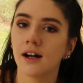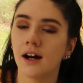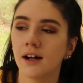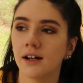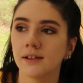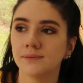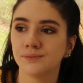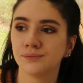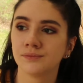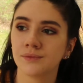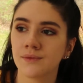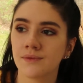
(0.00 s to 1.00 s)
But
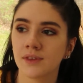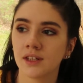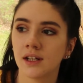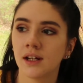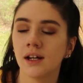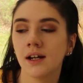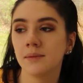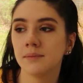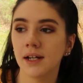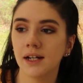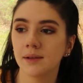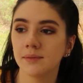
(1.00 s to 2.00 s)

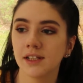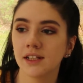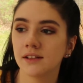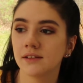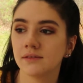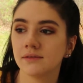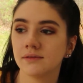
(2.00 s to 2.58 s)
I mean,